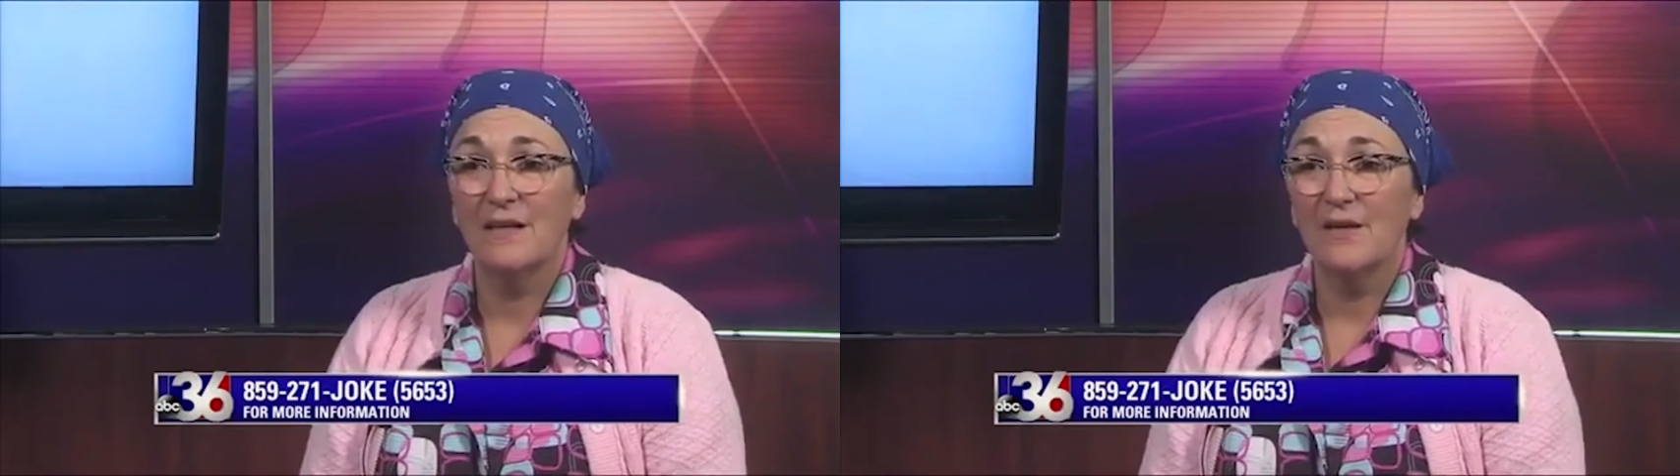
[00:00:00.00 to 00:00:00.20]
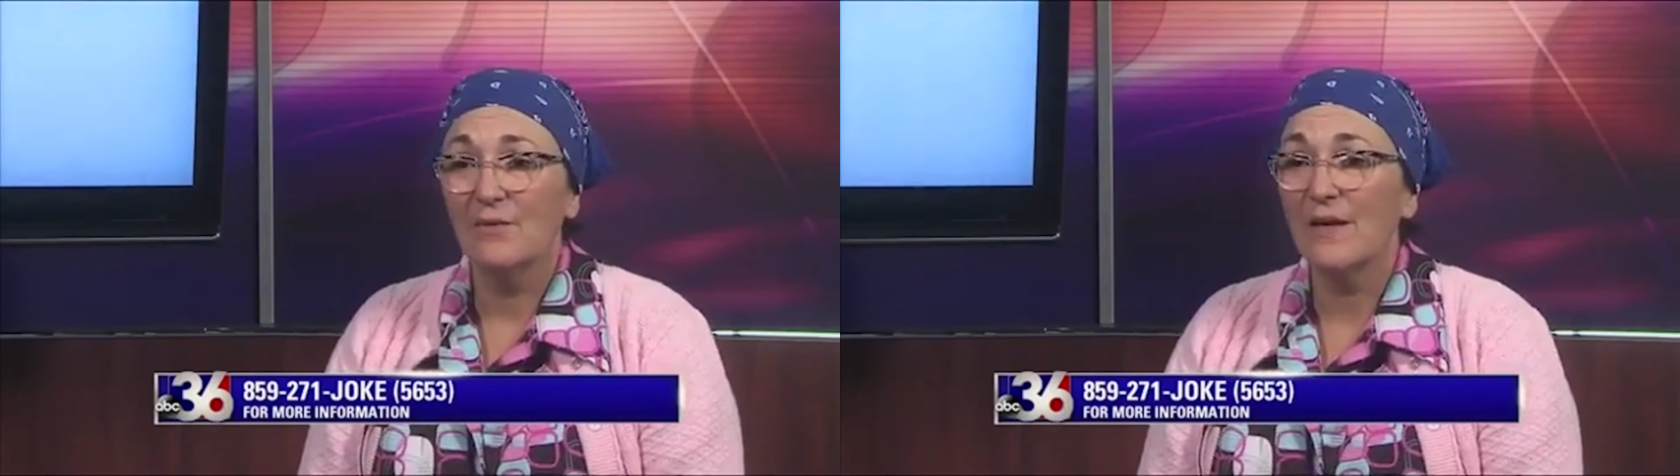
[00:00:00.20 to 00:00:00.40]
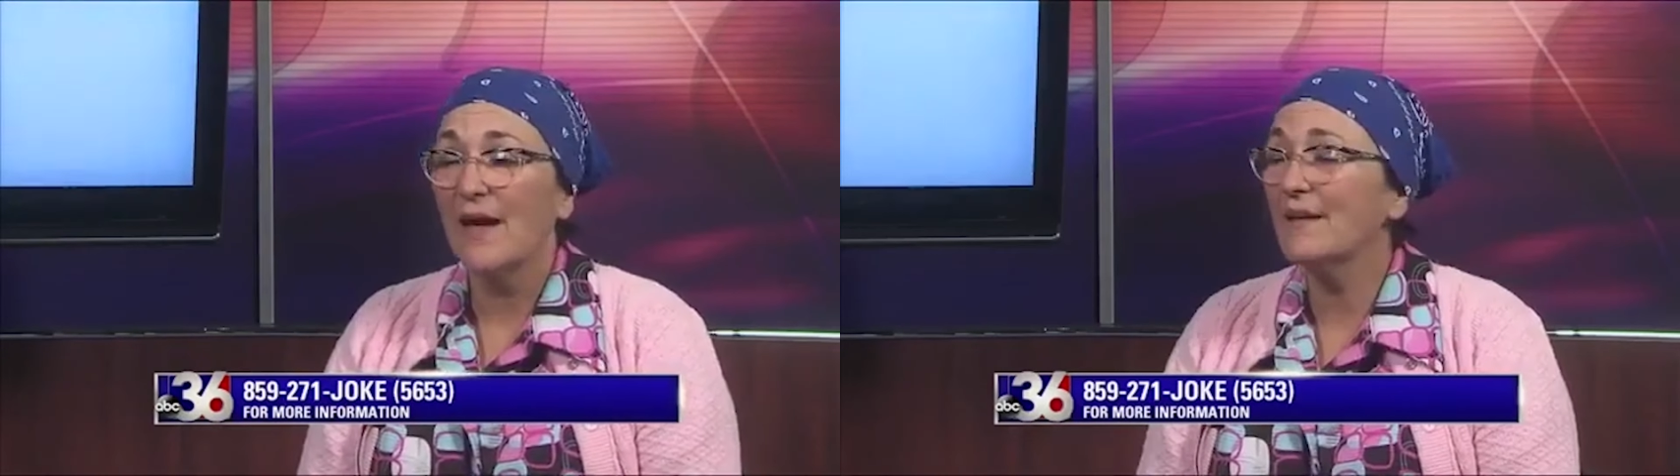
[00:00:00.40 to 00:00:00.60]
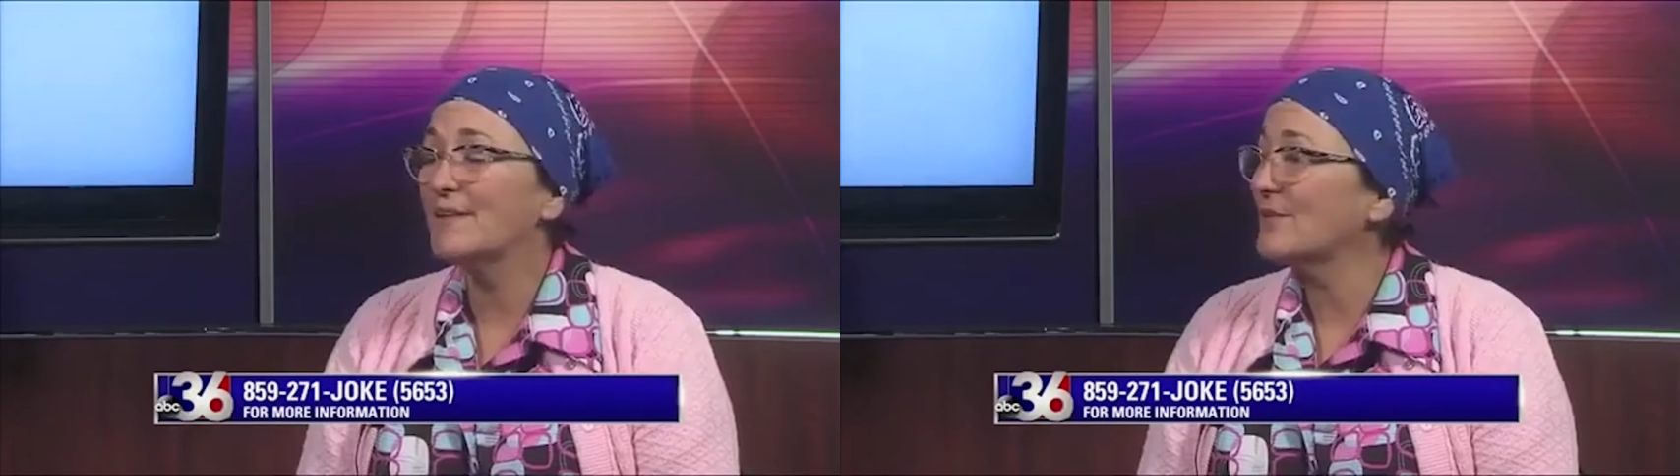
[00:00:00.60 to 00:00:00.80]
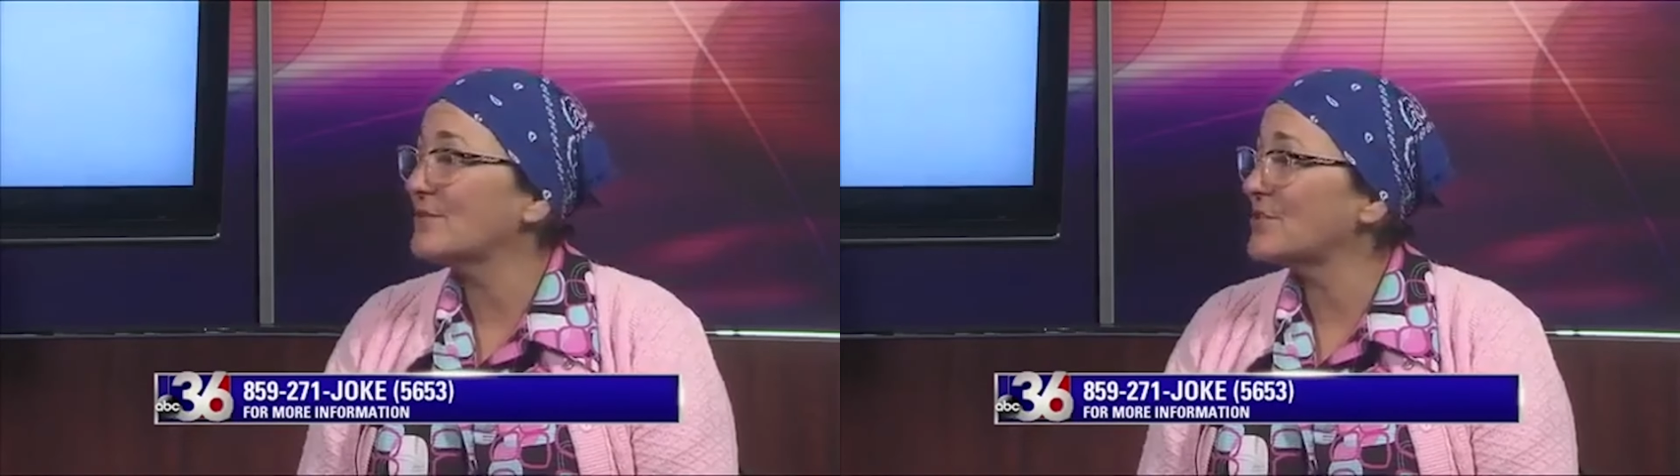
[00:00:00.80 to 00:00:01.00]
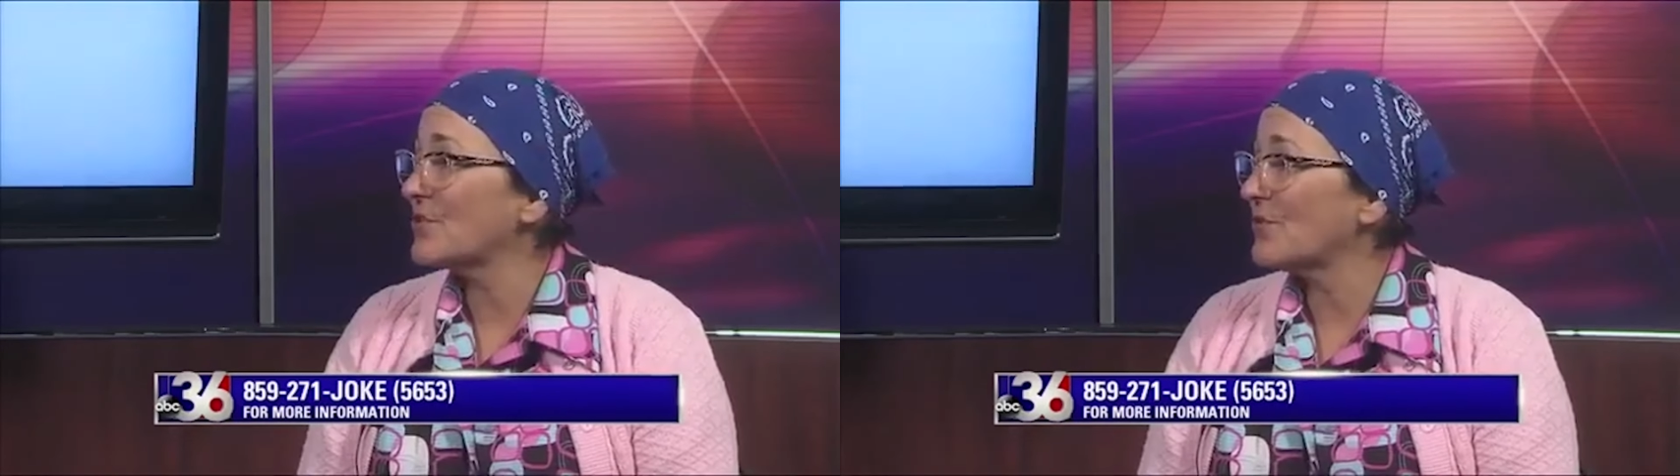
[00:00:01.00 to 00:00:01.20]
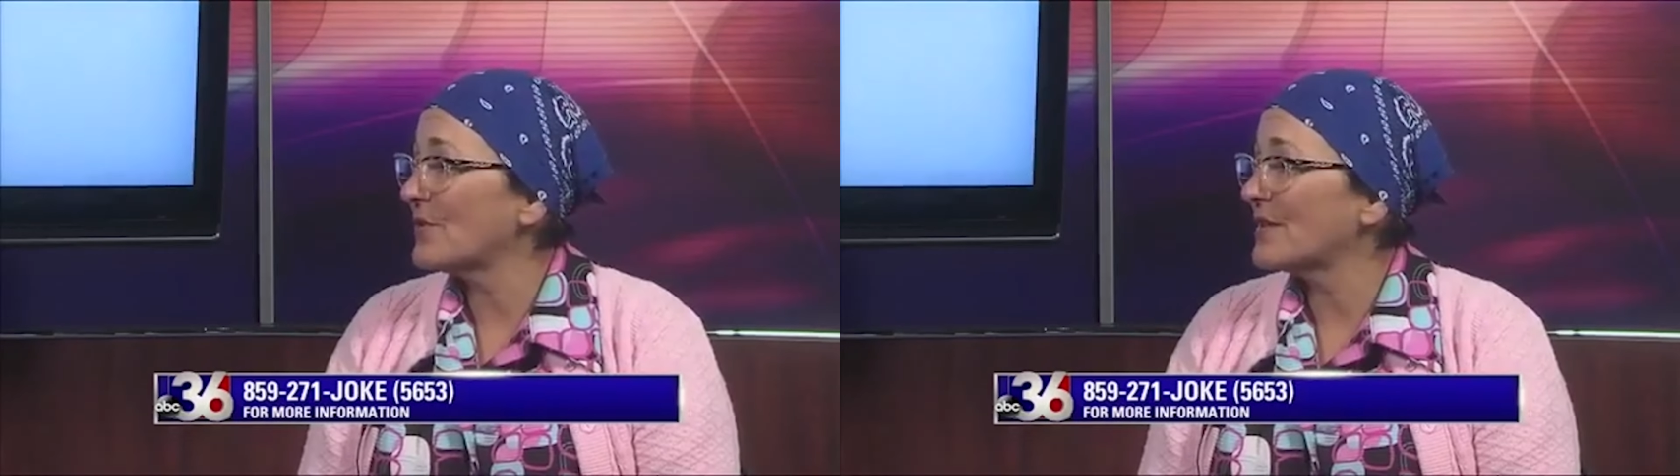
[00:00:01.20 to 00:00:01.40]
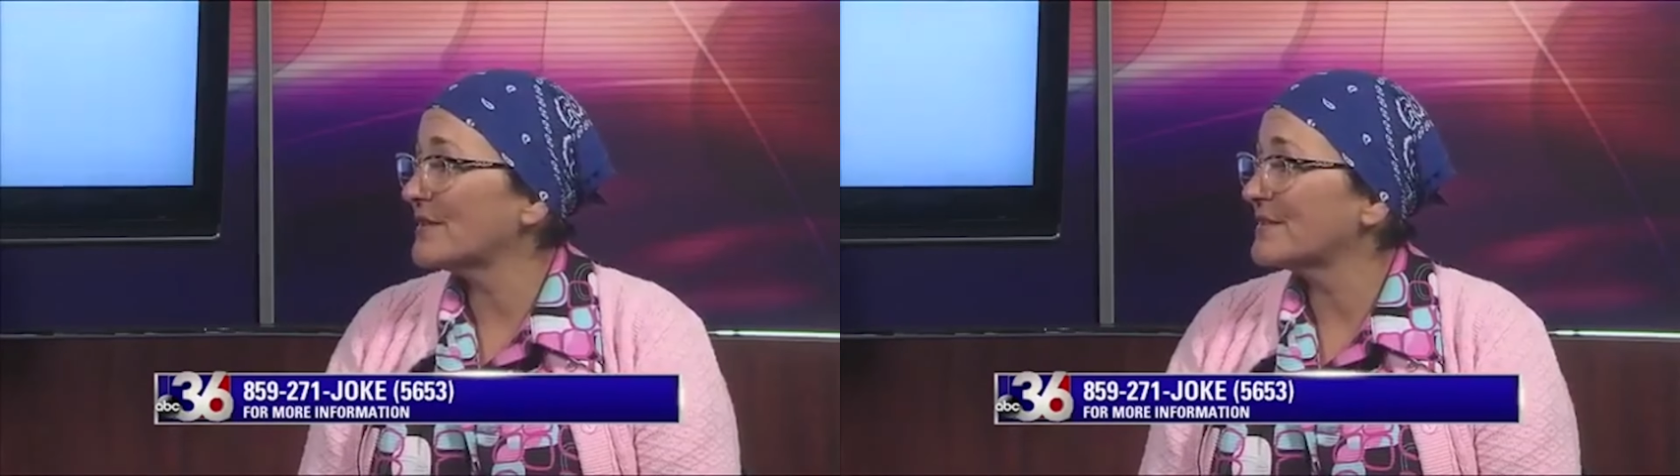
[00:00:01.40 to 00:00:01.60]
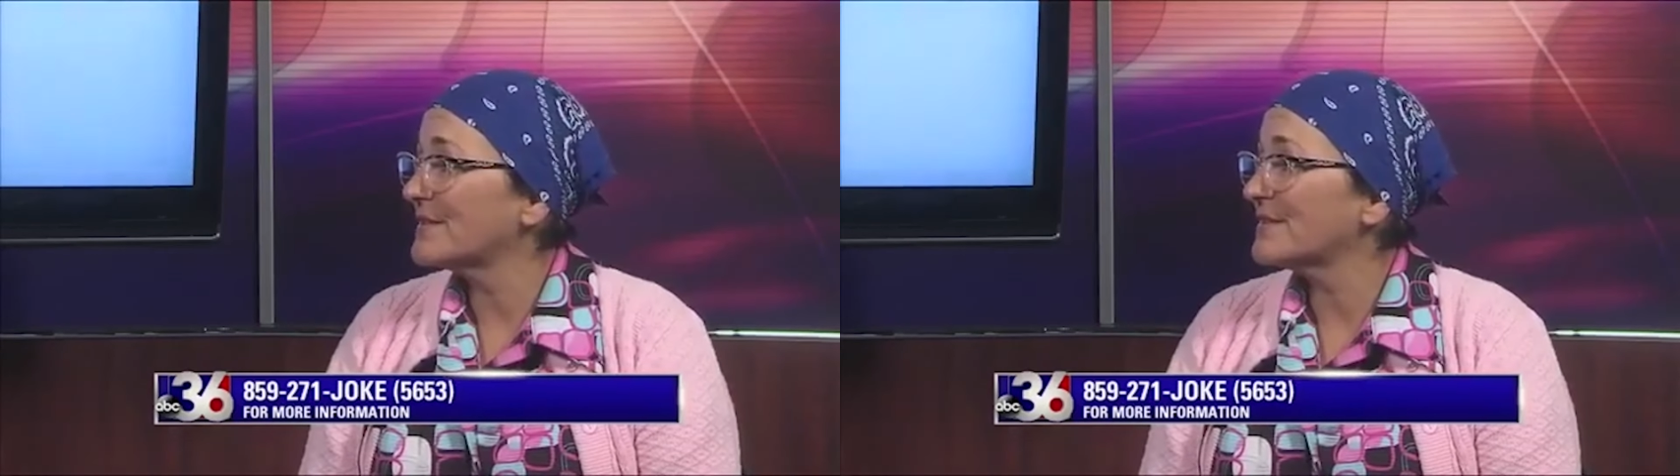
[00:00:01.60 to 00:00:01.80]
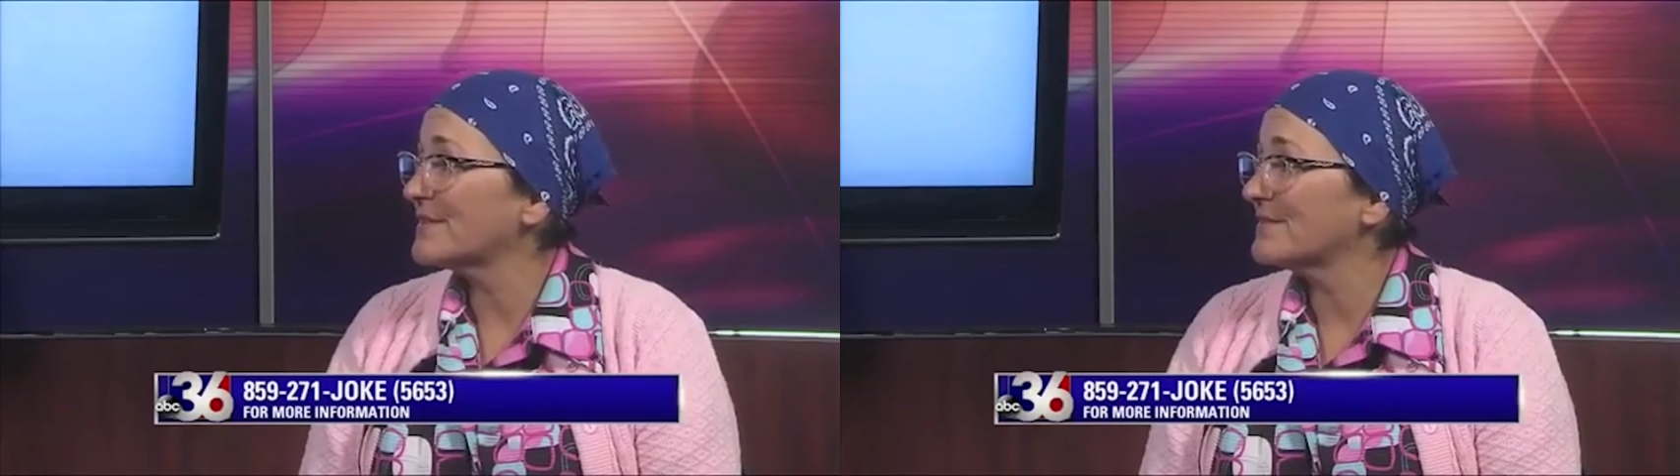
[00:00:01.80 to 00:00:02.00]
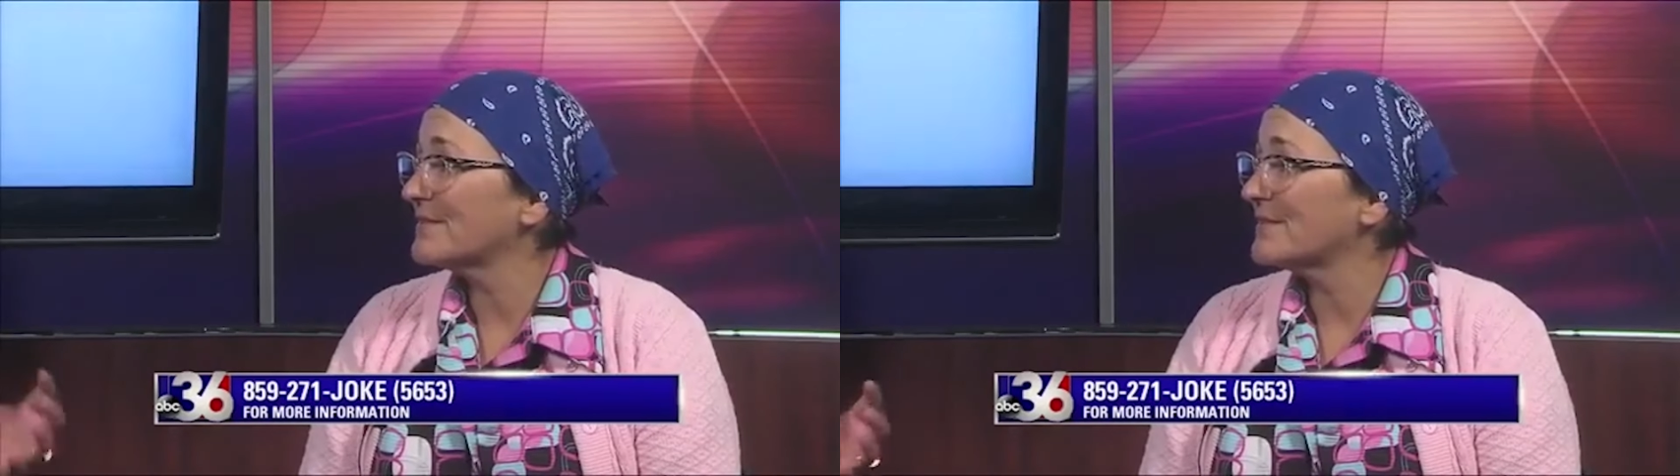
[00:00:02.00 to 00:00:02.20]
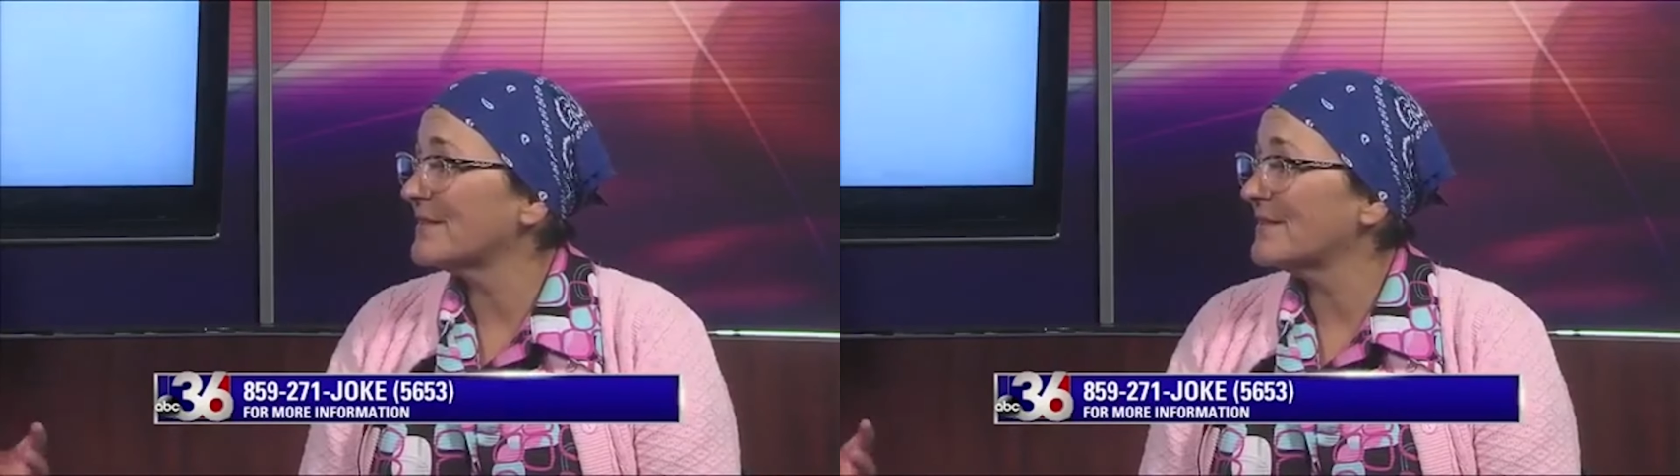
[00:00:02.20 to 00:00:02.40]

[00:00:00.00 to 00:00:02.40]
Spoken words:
The aspiring truck driver with, you